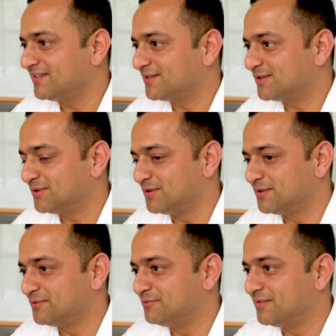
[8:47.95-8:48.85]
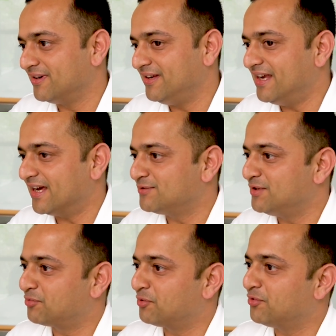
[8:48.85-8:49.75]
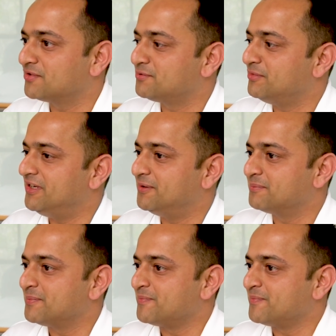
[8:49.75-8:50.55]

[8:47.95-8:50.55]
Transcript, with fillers: So he actually proposed me.